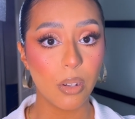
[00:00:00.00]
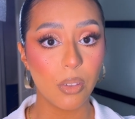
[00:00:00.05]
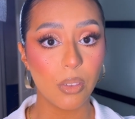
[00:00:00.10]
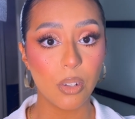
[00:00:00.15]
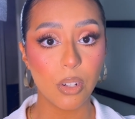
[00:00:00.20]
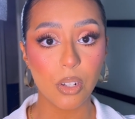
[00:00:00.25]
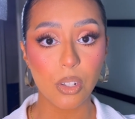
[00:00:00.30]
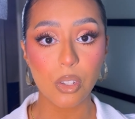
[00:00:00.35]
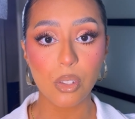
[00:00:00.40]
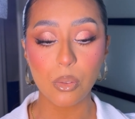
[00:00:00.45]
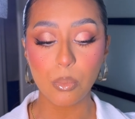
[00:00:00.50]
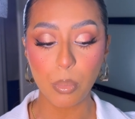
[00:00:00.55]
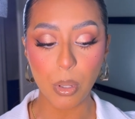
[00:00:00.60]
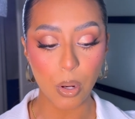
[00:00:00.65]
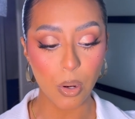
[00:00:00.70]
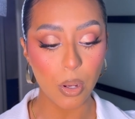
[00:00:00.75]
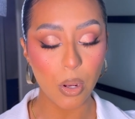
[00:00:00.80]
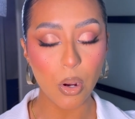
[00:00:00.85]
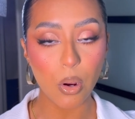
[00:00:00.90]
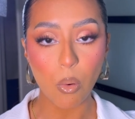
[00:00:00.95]
They're
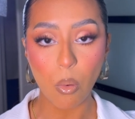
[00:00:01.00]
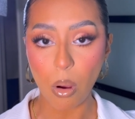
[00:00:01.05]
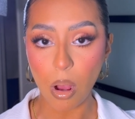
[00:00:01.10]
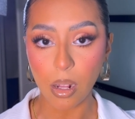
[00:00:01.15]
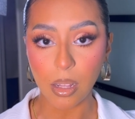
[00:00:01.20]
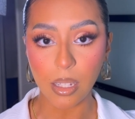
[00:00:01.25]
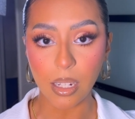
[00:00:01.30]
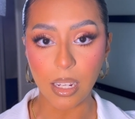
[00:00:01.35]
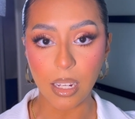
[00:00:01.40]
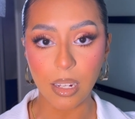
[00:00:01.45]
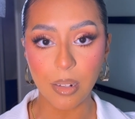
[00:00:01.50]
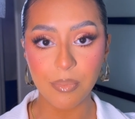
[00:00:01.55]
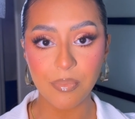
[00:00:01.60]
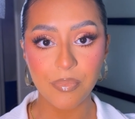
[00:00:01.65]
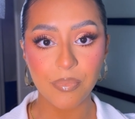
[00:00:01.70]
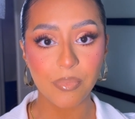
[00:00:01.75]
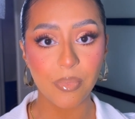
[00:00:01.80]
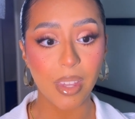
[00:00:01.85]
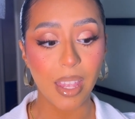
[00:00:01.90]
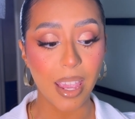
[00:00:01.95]
superior quality,
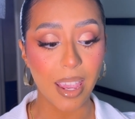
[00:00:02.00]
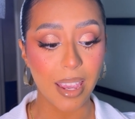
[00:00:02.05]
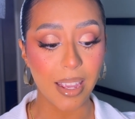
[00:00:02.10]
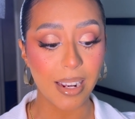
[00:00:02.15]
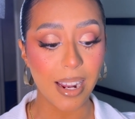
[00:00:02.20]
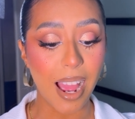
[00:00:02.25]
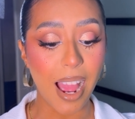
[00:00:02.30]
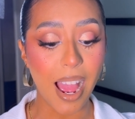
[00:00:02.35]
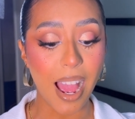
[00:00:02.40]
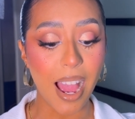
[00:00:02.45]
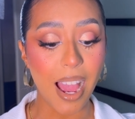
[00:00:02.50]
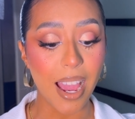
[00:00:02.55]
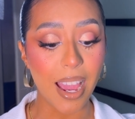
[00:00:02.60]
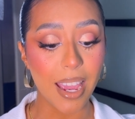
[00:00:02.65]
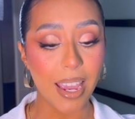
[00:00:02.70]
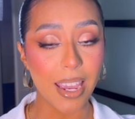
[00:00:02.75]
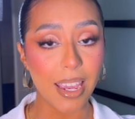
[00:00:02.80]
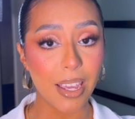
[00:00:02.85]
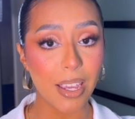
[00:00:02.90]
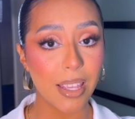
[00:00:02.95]
and
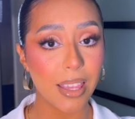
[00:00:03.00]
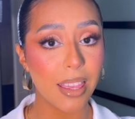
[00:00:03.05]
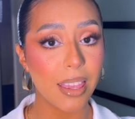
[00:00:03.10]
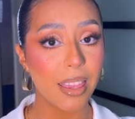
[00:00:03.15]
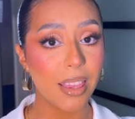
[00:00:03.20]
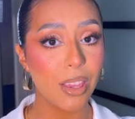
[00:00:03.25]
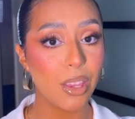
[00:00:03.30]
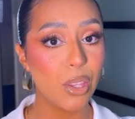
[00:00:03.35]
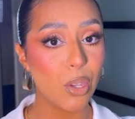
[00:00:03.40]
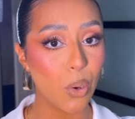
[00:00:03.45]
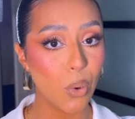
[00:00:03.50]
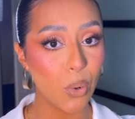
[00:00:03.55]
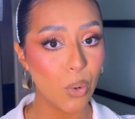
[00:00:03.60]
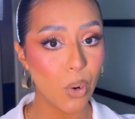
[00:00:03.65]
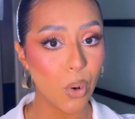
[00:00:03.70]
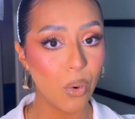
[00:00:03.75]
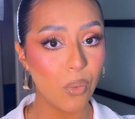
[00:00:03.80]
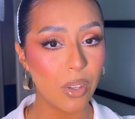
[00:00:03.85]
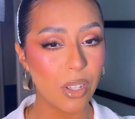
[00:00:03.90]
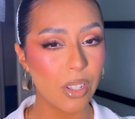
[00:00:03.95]
I don't
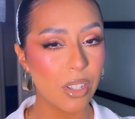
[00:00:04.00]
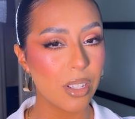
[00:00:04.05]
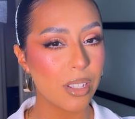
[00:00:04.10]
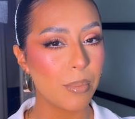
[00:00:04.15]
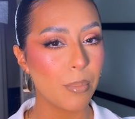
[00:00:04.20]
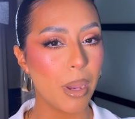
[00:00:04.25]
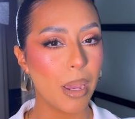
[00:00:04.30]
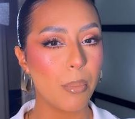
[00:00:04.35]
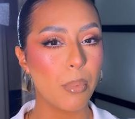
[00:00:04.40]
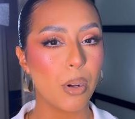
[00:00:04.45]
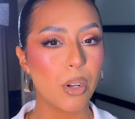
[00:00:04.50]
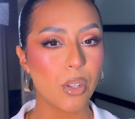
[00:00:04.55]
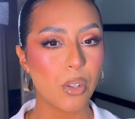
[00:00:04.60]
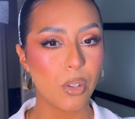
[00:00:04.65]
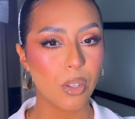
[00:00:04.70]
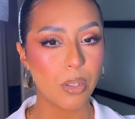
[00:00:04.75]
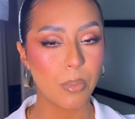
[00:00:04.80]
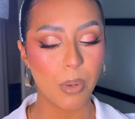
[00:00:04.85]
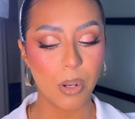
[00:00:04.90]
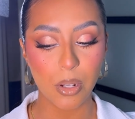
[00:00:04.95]
know if it's just my personal
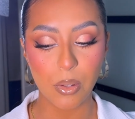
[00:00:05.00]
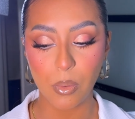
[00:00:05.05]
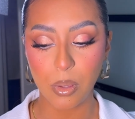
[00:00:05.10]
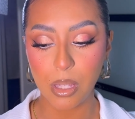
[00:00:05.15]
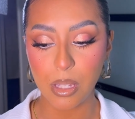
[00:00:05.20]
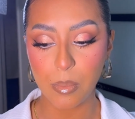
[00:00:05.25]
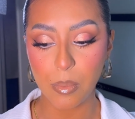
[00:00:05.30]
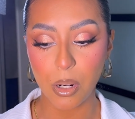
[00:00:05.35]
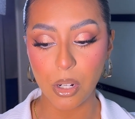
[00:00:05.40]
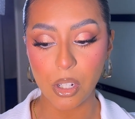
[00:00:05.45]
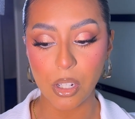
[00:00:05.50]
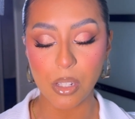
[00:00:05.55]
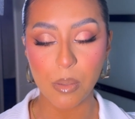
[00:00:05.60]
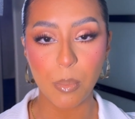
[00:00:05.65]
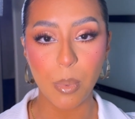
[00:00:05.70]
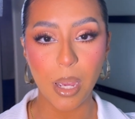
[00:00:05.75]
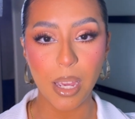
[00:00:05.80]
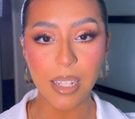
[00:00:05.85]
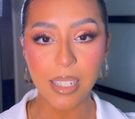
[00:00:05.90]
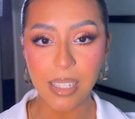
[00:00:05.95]
experience with these brushes,
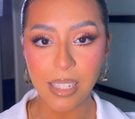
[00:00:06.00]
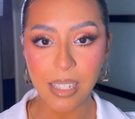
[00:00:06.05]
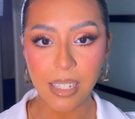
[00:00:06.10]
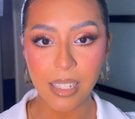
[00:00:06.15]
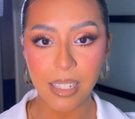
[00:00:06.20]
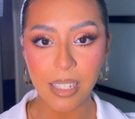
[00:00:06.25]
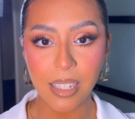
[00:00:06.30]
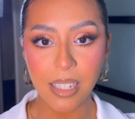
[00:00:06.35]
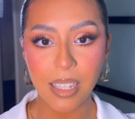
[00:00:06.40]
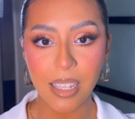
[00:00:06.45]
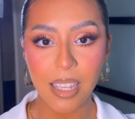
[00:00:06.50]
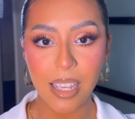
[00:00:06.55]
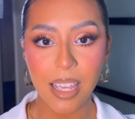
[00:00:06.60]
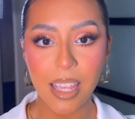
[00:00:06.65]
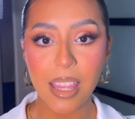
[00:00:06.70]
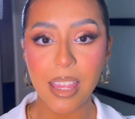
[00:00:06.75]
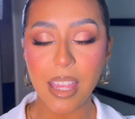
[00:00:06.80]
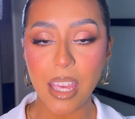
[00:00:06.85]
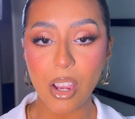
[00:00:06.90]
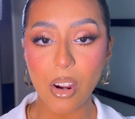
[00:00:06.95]
but
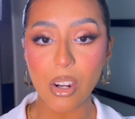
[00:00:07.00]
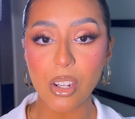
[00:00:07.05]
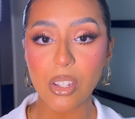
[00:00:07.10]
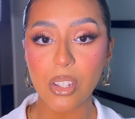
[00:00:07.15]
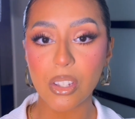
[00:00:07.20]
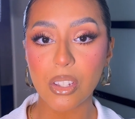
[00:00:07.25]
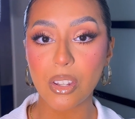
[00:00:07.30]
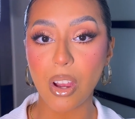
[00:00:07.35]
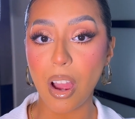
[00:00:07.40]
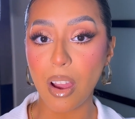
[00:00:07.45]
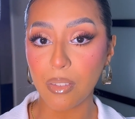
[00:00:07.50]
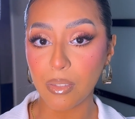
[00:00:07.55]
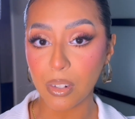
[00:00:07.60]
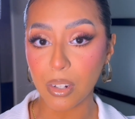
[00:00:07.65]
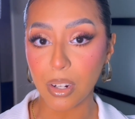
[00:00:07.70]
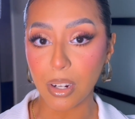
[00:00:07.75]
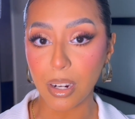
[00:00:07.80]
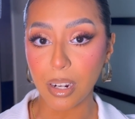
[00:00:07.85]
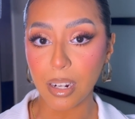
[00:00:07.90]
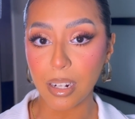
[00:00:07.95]
they are
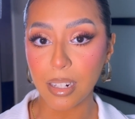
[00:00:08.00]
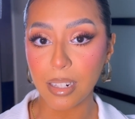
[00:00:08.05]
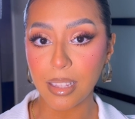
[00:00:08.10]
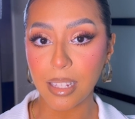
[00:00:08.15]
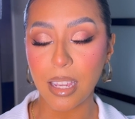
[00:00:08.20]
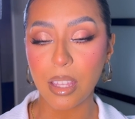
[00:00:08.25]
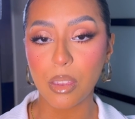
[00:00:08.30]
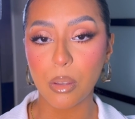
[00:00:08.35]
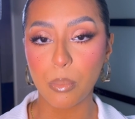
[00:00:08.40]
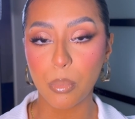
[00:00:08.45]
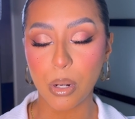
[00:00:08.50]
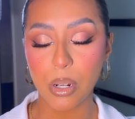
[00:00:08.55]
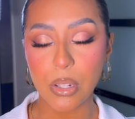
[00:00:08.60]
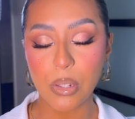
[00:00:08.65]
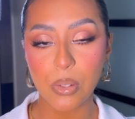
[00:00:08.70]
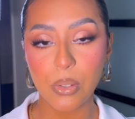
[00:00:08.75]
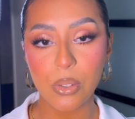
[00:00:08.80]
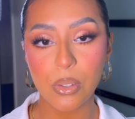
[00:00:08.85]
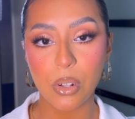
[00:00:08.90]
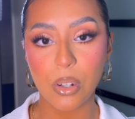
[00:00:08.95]
softer. Like the
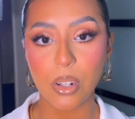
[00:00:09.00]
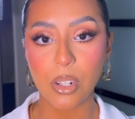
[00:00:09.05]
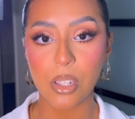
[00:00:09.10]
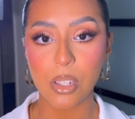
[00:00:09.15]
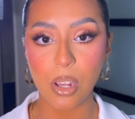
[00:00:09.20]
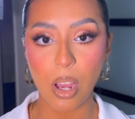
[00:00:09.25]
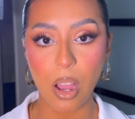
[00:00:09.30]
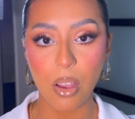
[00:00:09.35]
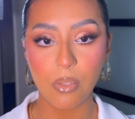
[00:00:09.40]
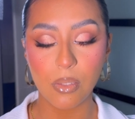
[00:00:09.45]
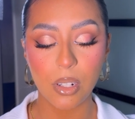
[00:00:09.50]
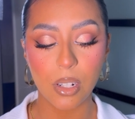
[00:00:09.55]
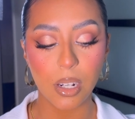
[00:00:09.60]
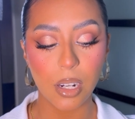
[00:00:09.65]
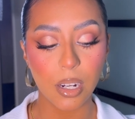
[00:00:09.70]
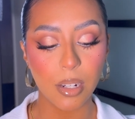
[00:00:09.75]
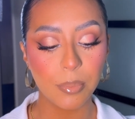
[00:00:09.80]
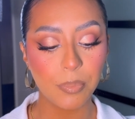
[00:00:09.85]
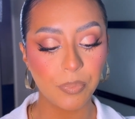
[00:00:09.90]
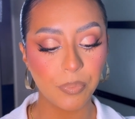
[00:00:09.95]
bristles are
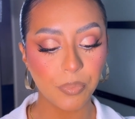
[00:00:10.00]
softer.